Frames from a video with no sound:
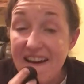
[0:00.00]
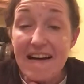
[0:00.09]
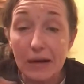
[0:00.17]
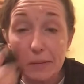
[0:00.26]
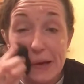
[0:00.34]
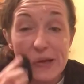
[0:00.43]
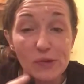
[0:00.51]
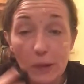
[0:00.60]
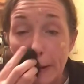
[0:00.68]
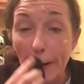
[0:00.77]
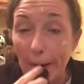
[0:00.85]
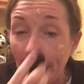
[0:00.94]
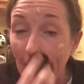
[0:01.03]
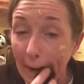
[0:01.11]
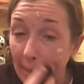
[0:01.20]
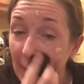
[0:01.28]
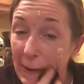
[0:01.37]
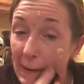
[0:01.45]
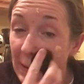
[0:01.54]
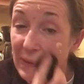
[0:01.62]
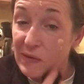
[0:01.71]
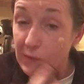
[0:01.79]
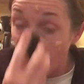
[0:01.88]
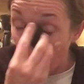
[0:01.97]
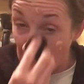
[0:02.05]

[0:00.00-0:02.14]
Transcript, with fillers: I'm also an incredibly old soul,